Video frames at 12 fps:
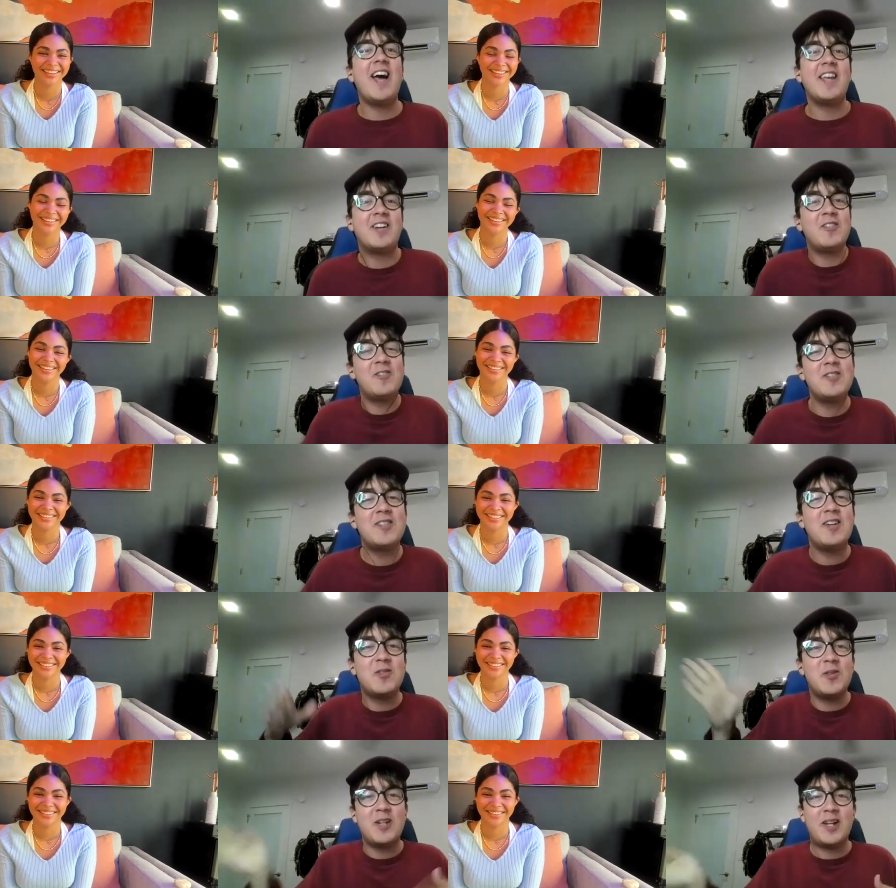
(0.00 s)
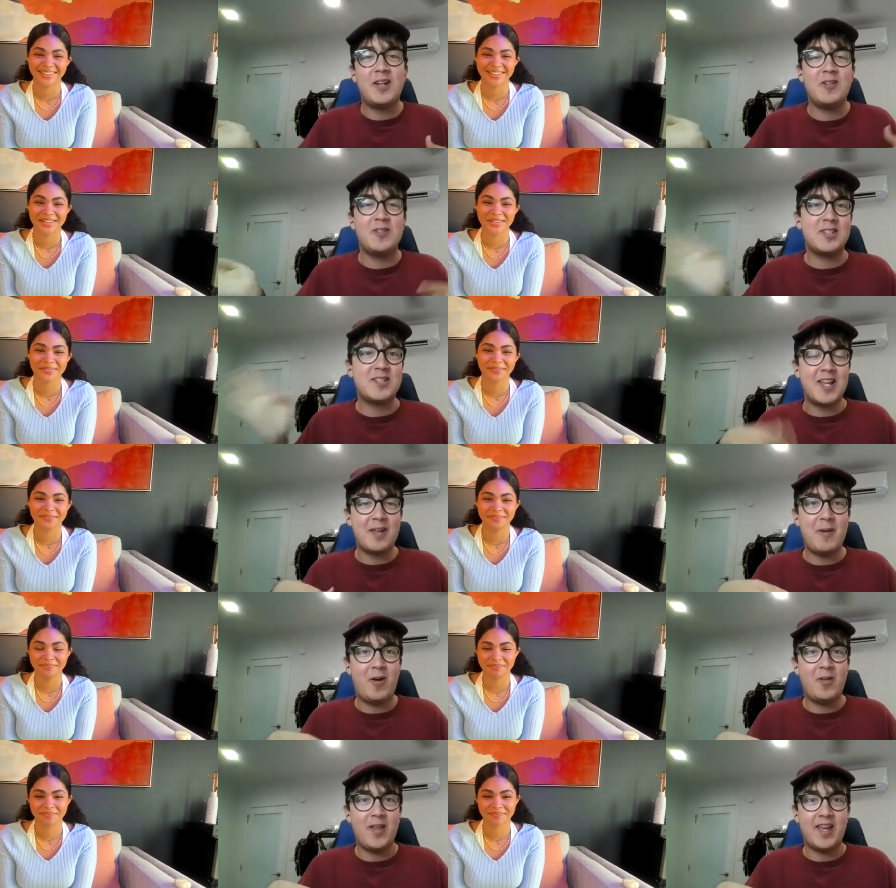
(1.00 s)
Speaker 1: yeah, your new song Tornado just came
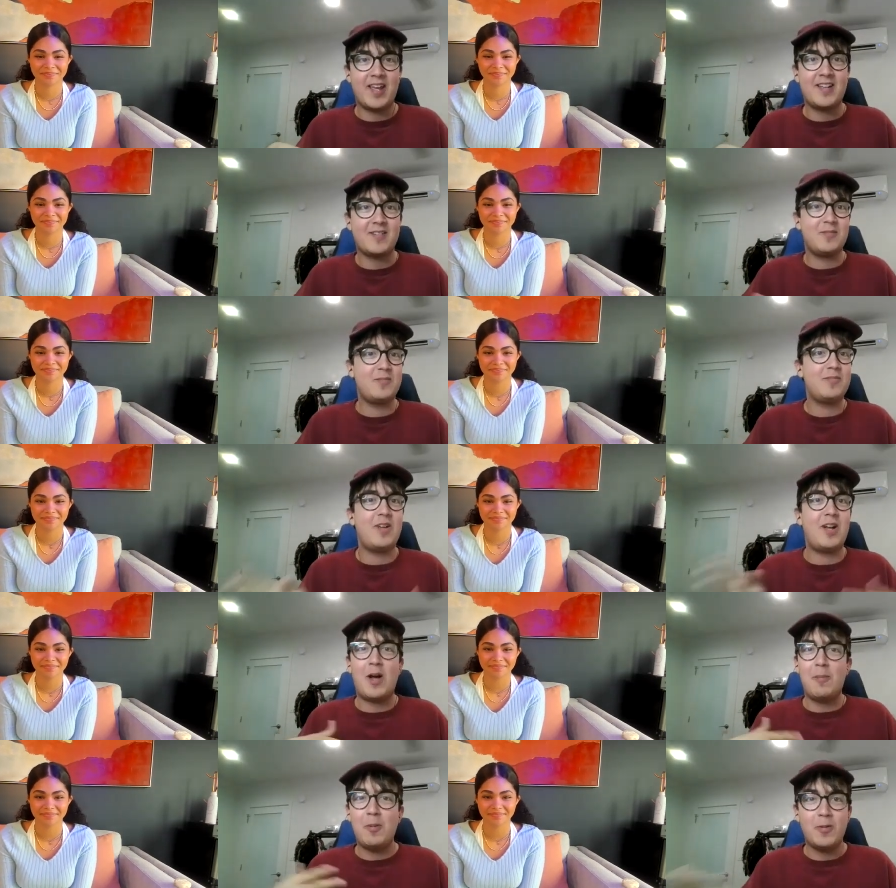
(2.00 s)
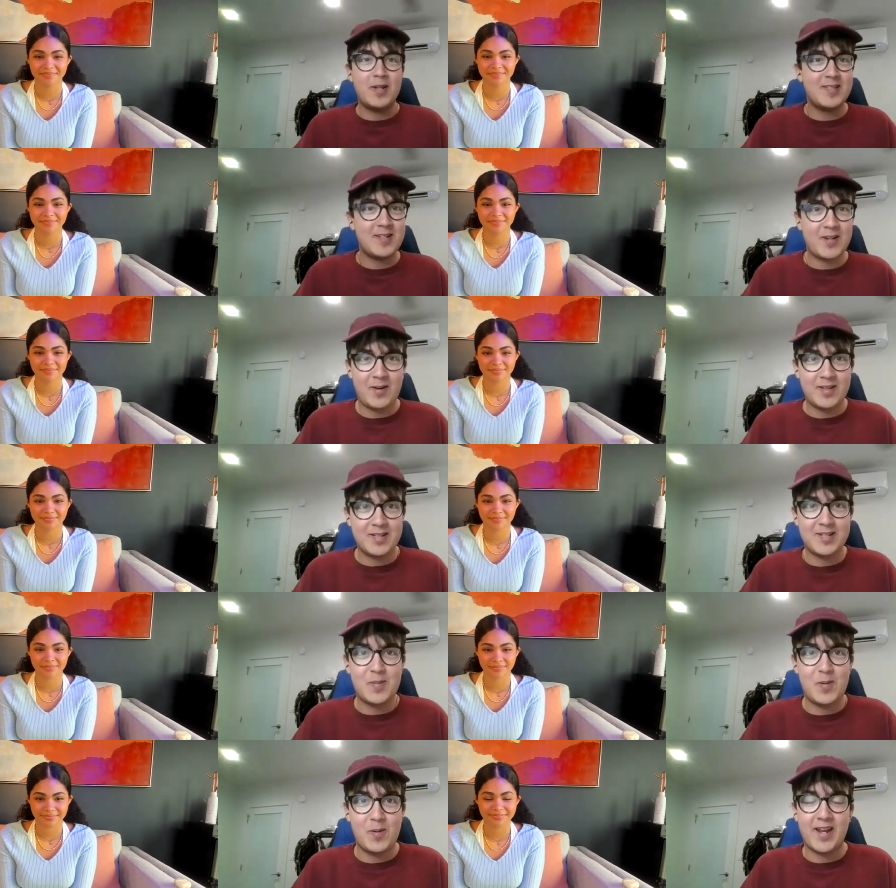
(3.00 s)
out like a couple weeks ago at this
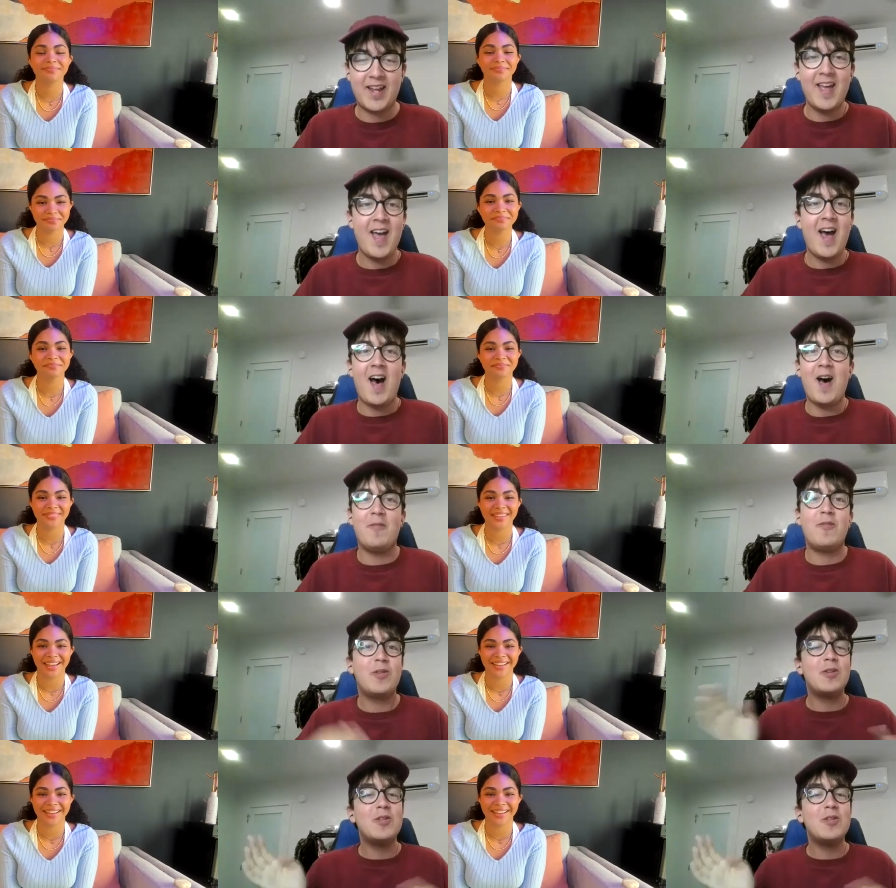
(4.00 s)
point. Um, for